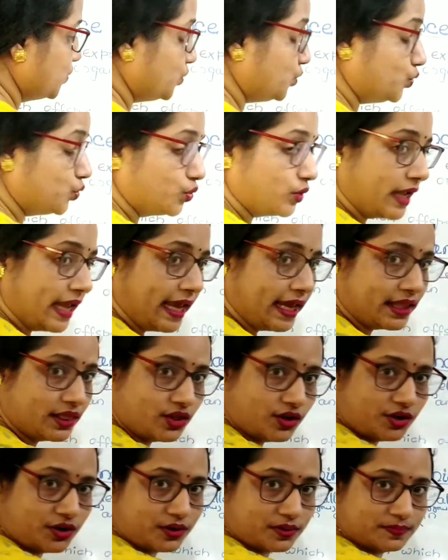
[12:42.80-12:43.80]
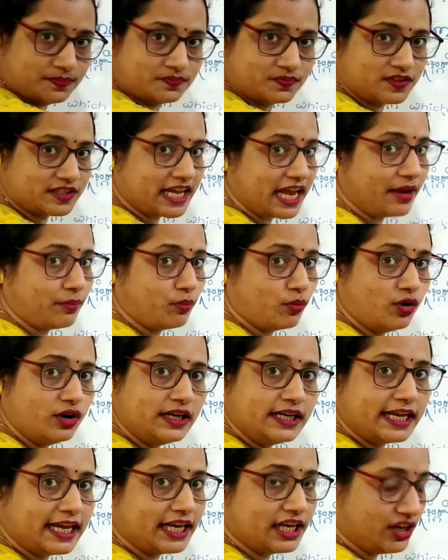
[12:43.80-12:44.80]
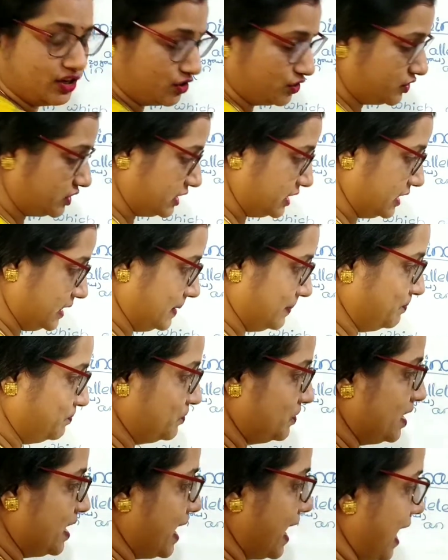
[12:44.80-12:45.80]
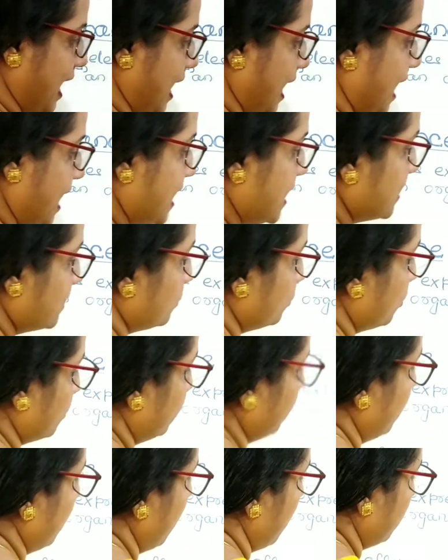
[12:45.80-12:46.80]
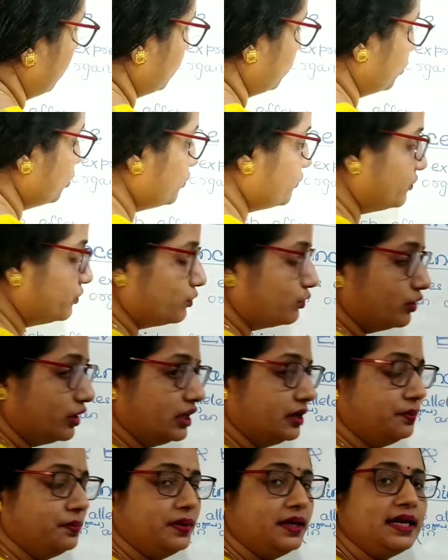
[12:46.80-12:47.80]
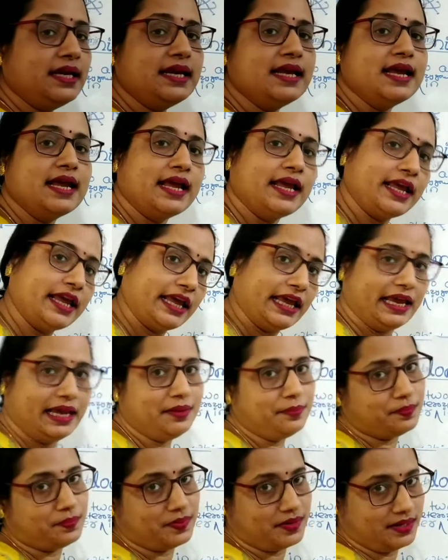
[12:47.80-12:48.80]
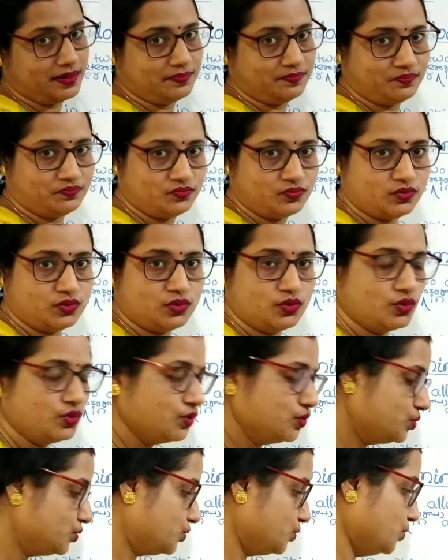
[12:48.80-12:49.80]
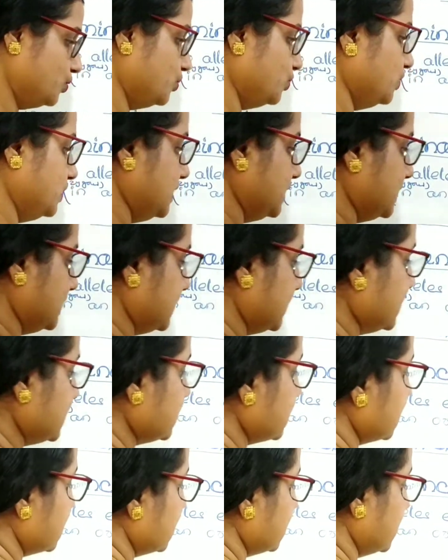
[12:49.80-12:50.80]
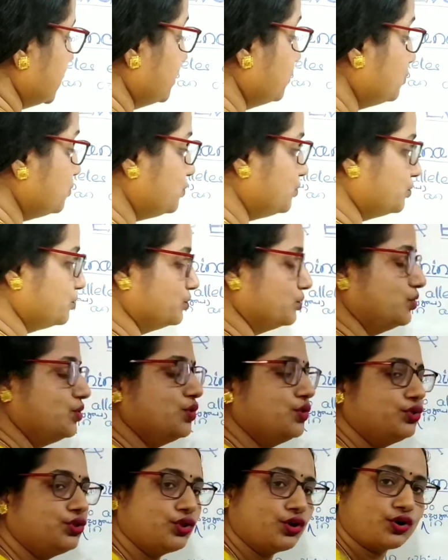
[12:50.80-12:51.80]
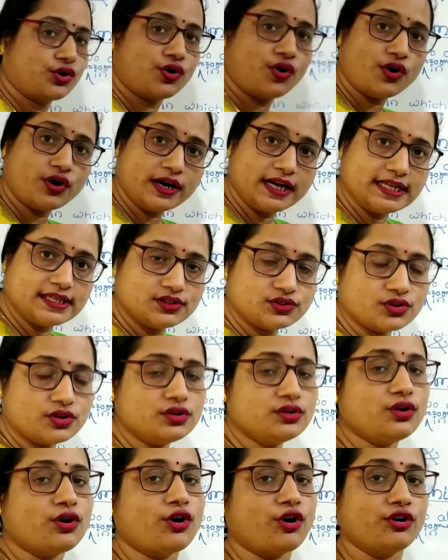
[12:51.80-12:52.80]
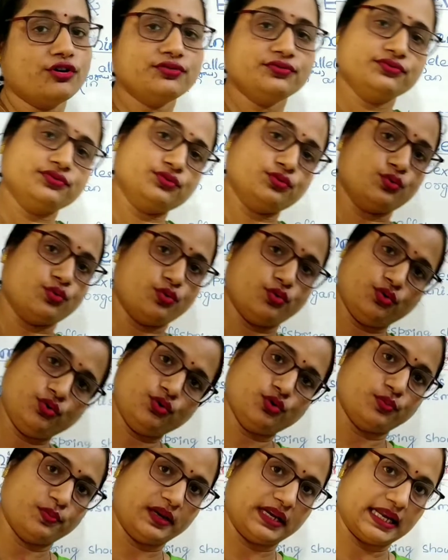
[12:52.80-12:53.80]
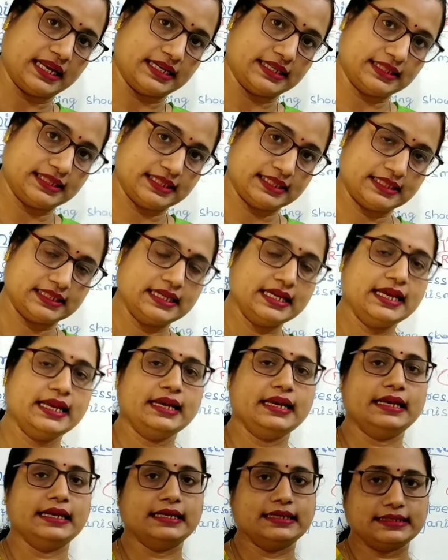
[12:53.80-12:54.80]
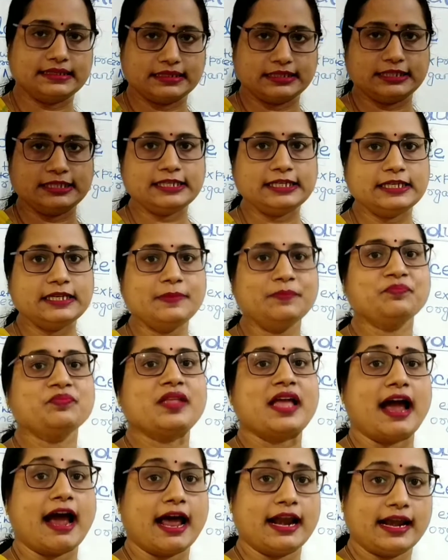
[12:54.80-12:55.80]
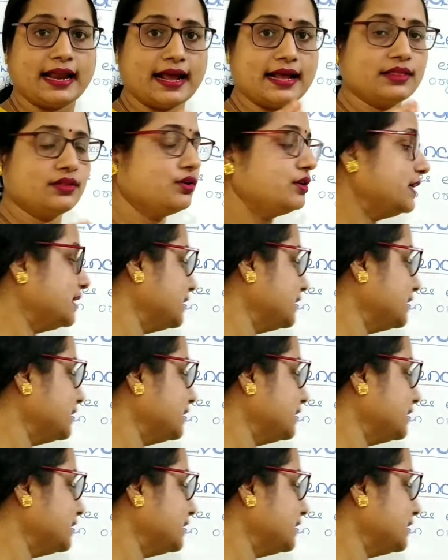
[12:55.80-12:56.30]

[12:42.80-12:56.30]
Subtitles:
together simultaneously and the blood group will be AB. So this is due to the condition of codominance. Let's see another